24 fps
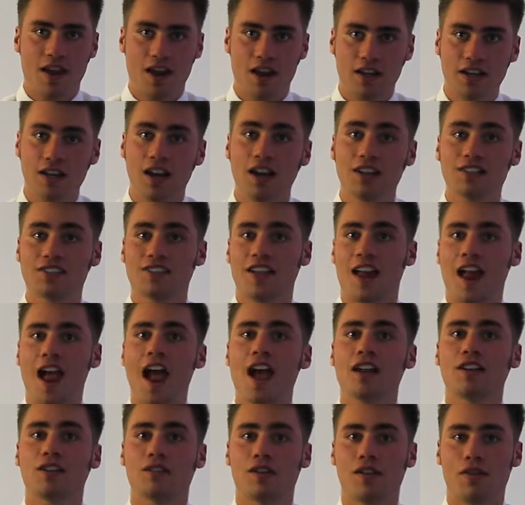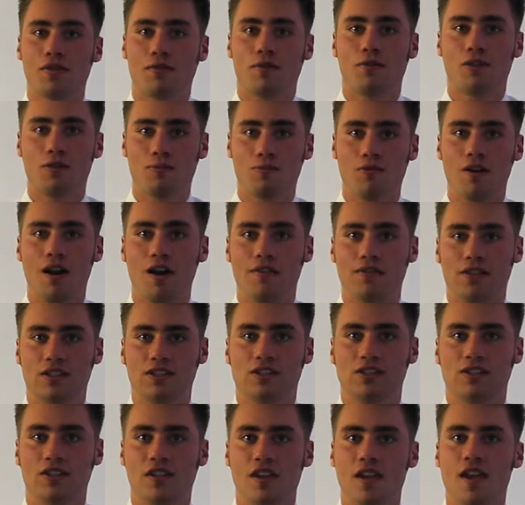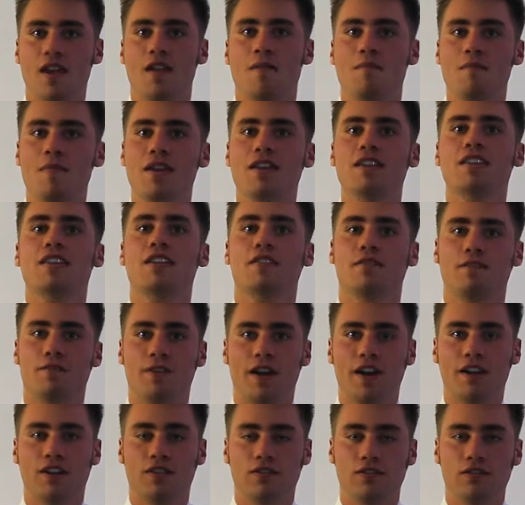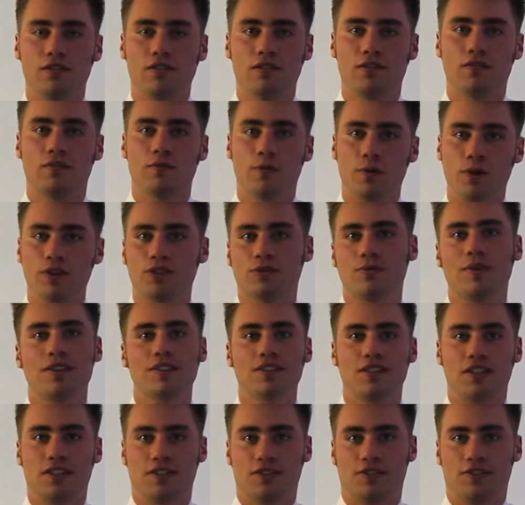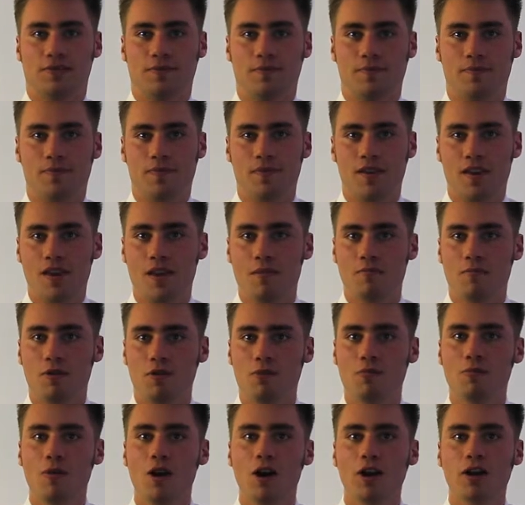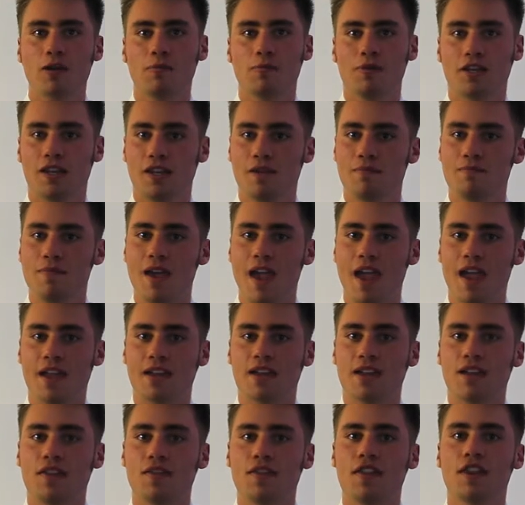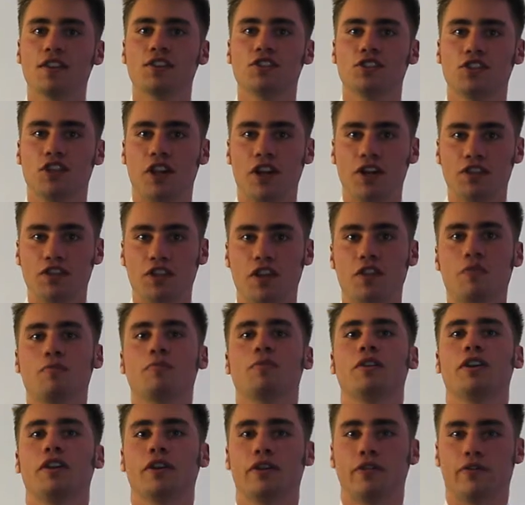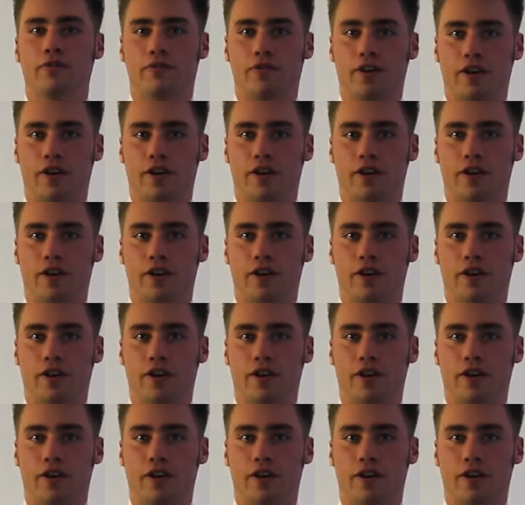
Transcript: it cuts diagonally through the province, making it vital for its residents. But remarkably, in May, things changed on the political